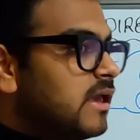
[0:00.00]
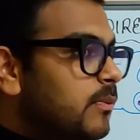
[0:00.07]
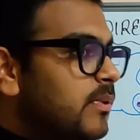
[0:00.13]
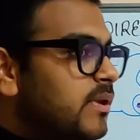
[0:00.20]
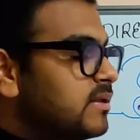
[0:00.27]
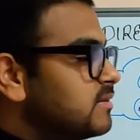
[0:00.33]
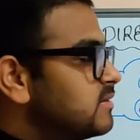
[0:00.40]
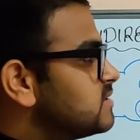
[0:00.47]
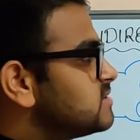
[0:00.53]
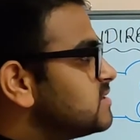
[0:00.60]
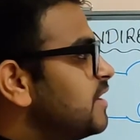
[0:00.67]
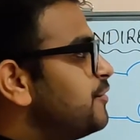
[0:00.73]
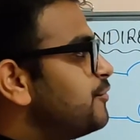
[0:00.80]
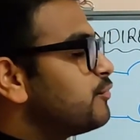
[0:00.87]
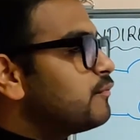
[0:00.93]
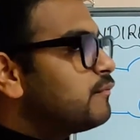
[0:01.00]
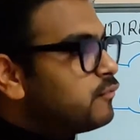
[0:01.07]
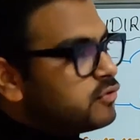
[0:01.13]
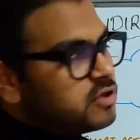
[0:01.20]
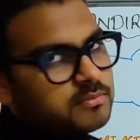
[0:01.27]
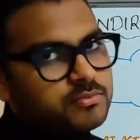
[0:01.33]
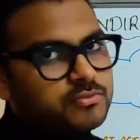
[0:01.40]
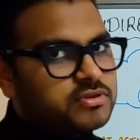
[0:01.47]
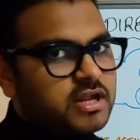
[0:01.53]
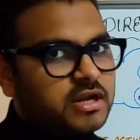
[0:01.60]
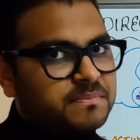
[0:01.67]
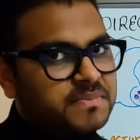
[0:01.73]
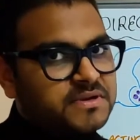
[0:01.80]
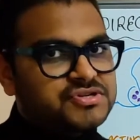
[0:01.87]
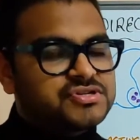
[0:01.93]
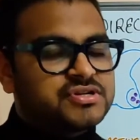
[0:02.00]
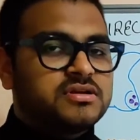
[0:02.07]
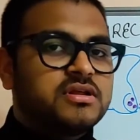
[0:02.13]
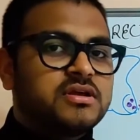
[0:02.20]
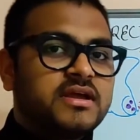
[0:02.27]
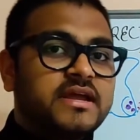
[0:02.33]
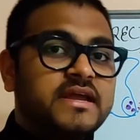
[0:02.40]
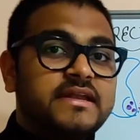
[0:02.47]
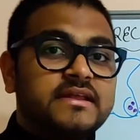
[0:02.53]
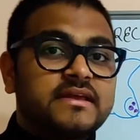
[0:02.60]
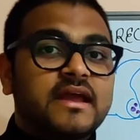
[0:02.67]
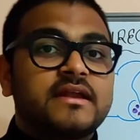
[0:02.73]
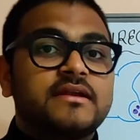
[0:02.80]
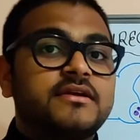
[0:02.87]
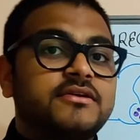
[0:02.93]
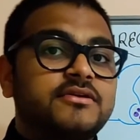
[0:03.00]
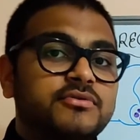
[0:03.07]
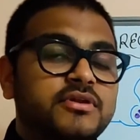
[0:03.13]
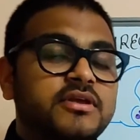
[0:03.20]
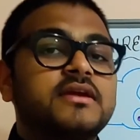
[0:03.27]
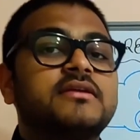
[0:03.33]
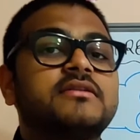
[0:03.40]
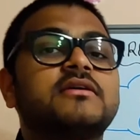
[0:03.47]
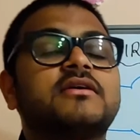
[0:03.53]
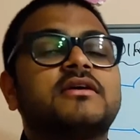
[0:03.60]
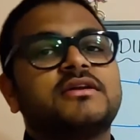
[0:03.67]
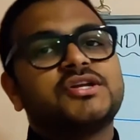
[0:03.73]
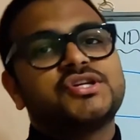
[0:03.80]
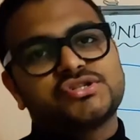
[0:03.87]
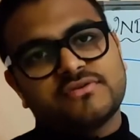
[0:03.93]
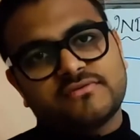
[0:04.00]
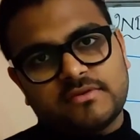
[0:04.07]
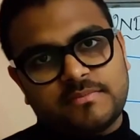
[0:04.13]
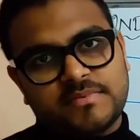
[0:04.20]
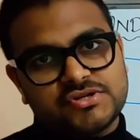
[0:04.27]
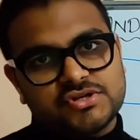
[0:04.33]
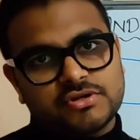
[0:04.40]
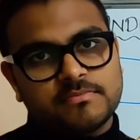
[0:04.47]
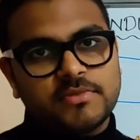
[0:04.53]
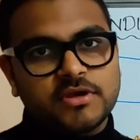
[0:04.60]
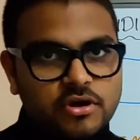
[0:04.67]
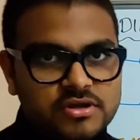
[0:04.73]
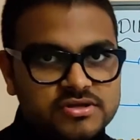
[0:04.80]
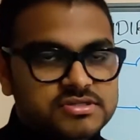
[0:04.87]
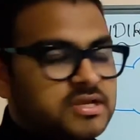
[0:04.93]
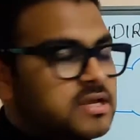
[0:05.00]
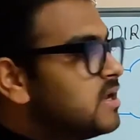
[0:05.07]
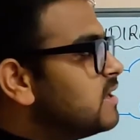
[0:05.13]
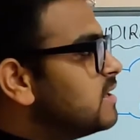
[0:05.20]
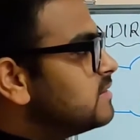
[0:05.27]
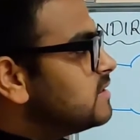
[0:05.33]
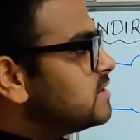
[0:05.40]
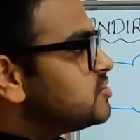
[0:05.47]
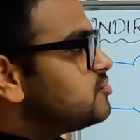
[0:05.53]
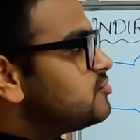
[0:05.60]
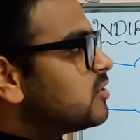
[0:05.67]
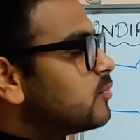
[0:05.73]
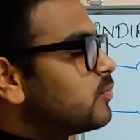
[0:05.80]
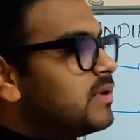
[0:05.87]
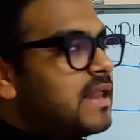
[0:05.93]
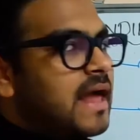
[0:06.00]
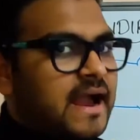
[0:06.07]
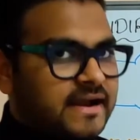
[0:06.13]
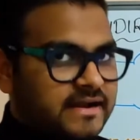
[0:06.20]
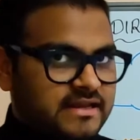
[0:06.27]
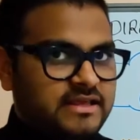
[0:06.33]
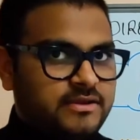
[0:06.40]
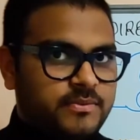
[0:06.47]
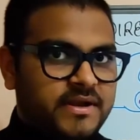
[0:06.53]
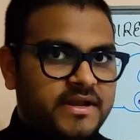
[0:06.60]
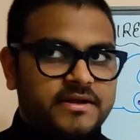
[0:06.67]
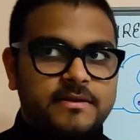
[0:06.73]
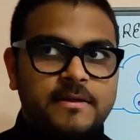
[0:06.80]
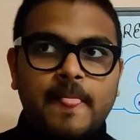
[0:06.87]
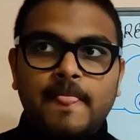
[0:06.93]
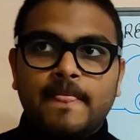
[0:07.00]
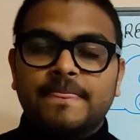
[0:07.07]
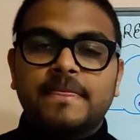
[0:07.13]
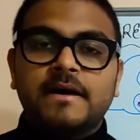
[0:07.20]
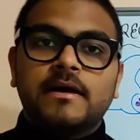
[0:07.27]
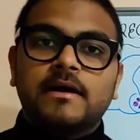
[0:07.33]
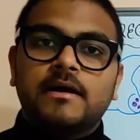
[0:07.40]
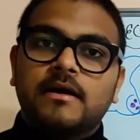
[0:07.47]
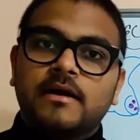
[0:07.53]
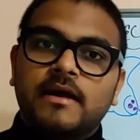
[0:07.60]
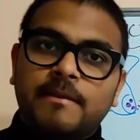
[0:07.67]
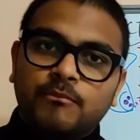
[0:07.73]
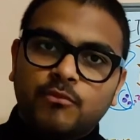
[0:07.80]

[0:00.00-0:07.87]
giving this eindrophonium to that patient, it can deteriorate the condition of the patient, because this drug will activate the